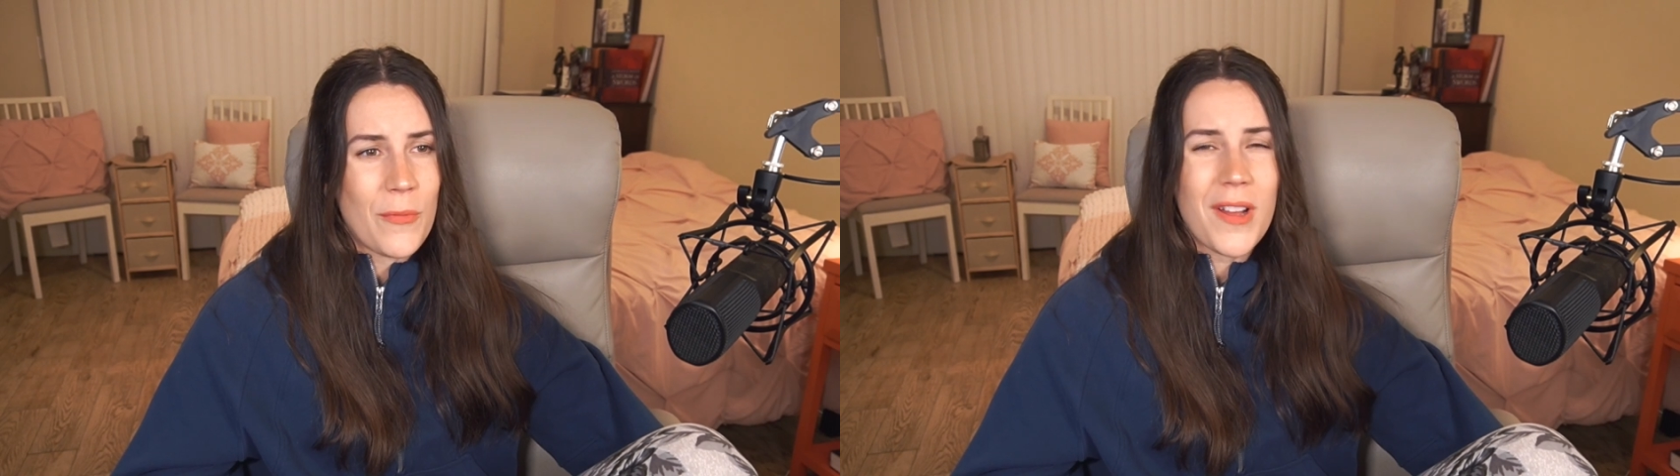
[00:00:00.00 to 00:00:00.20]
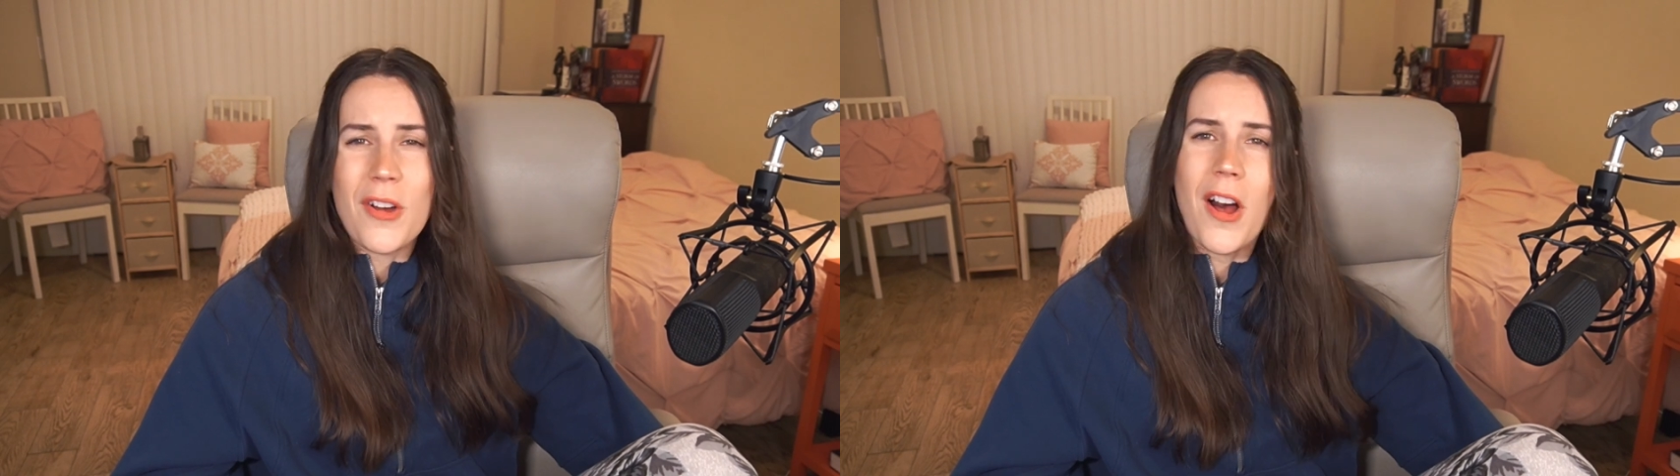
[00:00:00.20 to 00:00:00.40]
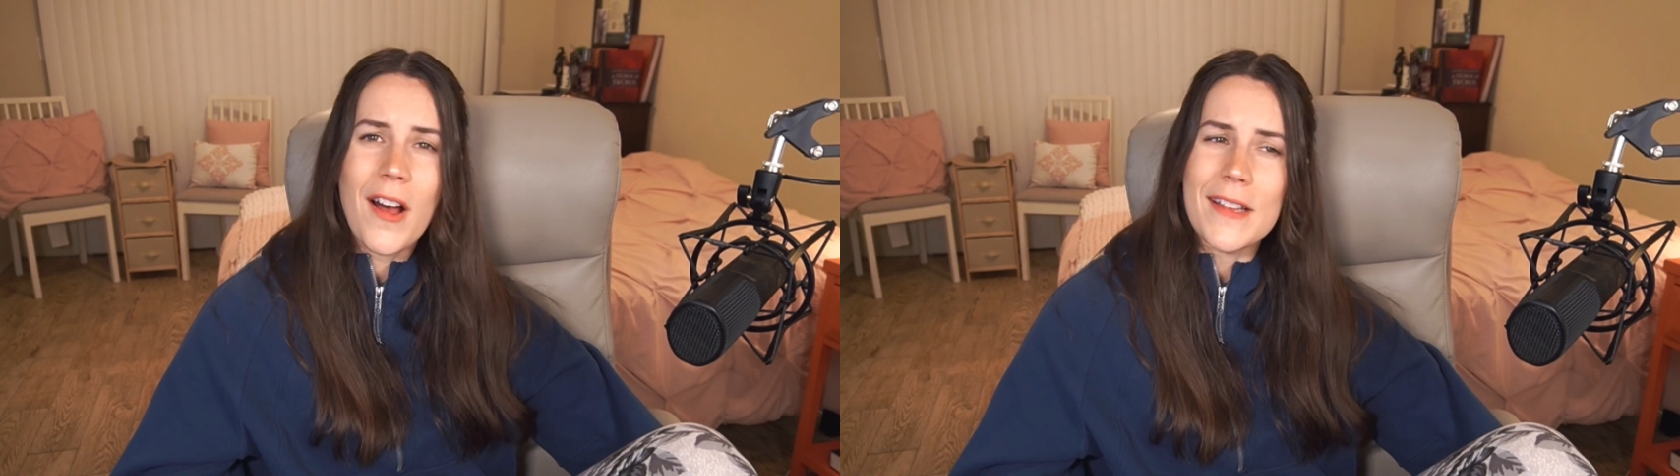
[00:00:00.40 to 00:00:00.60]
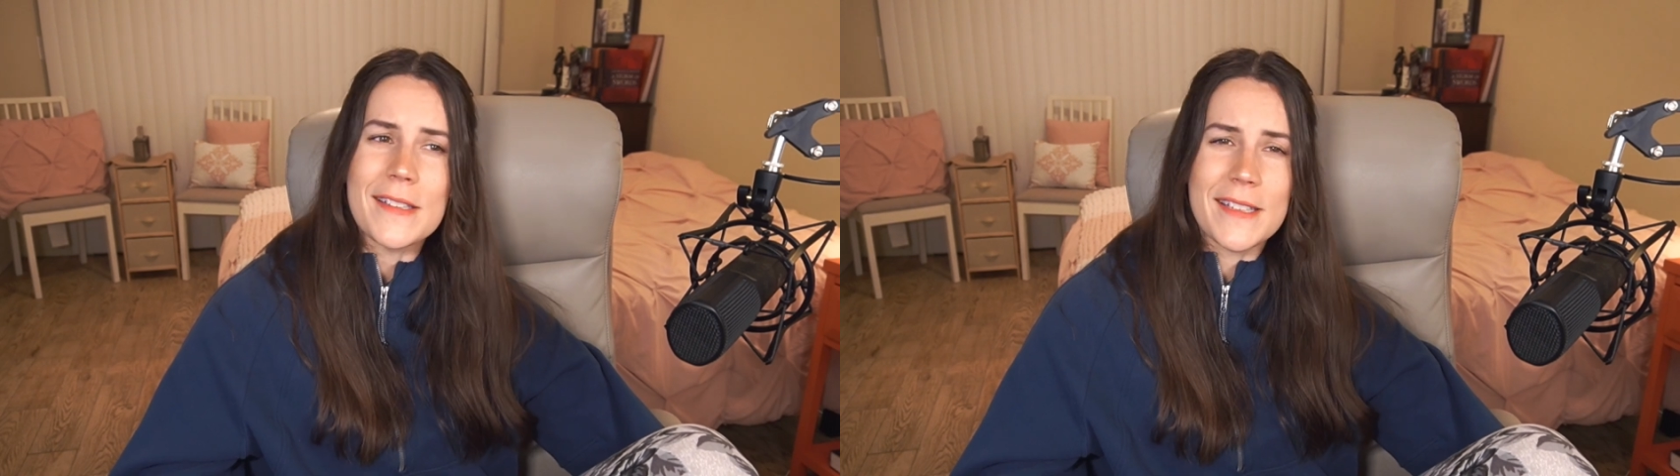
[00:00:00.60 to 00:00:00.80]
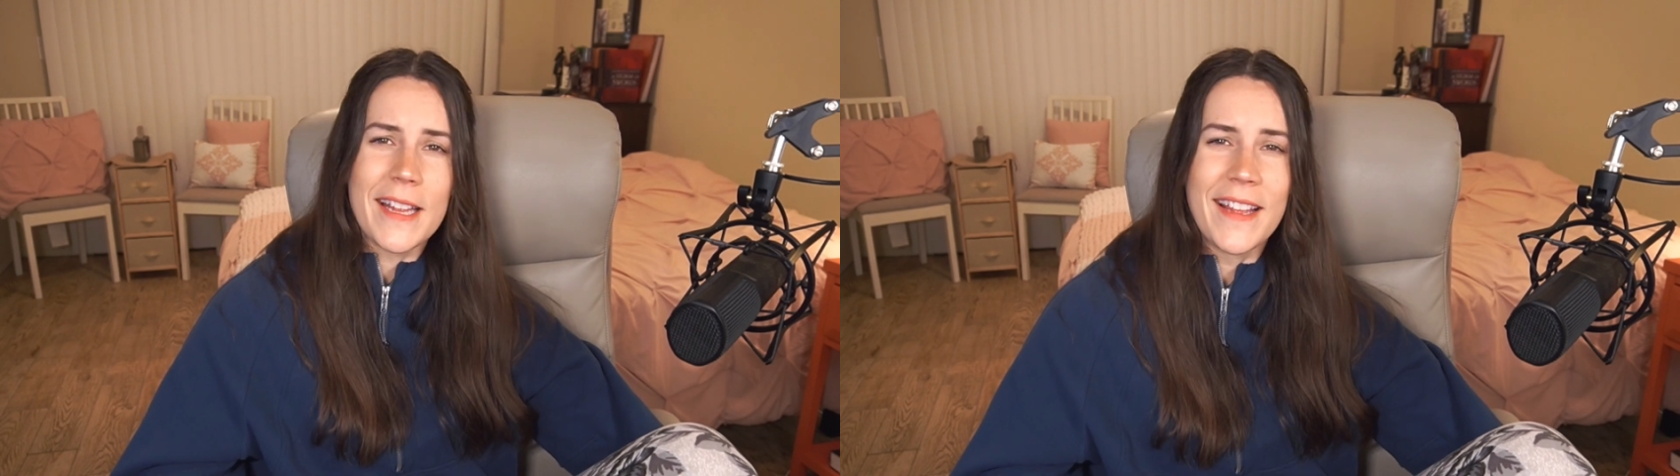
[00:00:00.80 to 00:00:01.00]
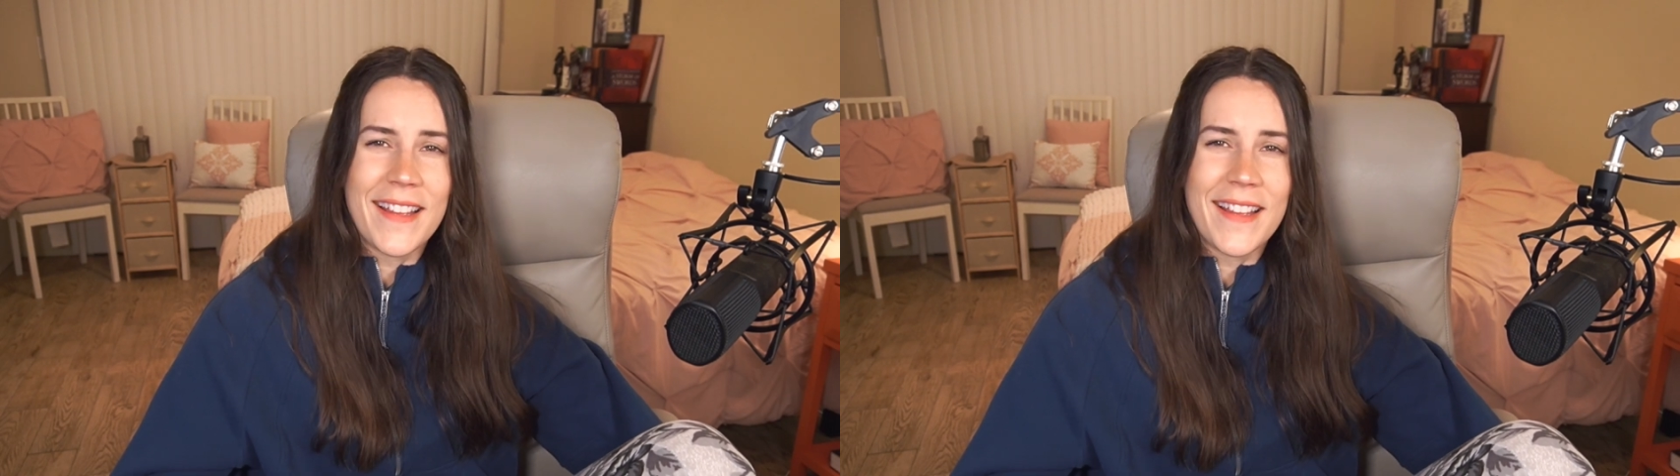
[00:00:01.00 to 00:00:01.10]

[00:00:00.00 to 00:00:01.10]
what cost?